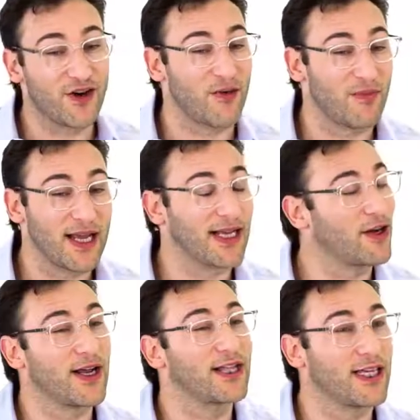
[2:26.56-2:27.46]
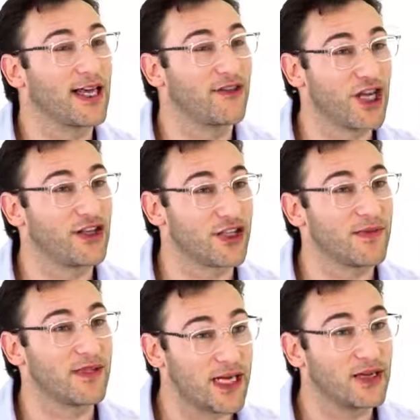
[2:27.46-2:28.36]
started making crazy life changes
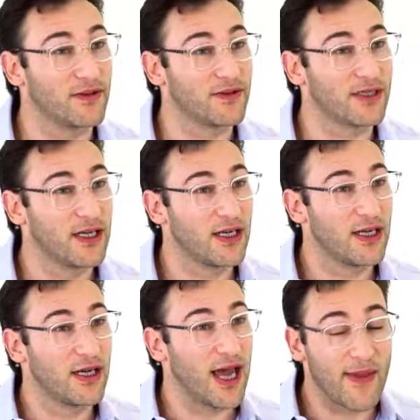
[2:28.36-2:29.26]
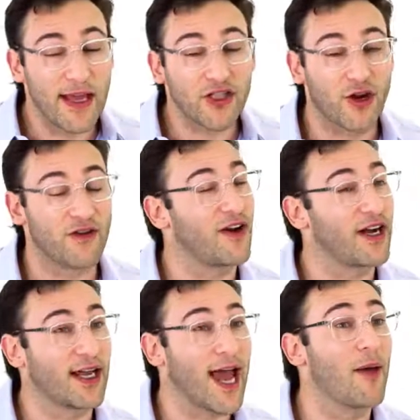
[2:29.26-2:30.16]
themselves. And they started
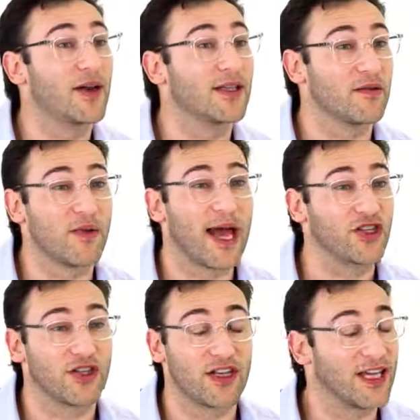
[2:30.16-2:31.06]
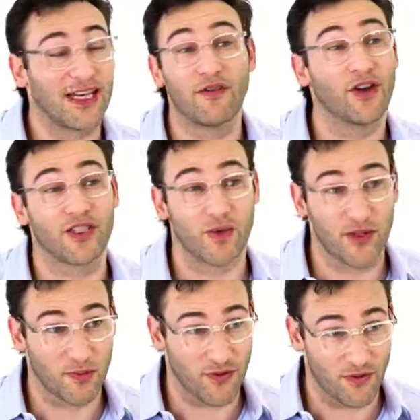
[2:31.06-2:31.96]
finding happiness and passion that they'd never
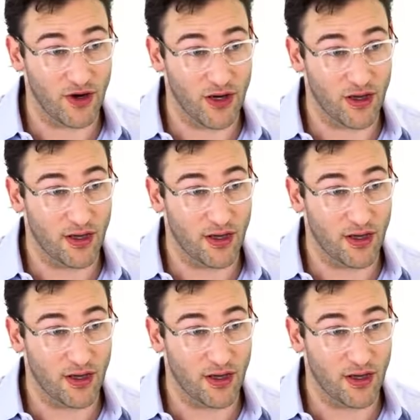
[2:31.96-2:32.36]
experienced before.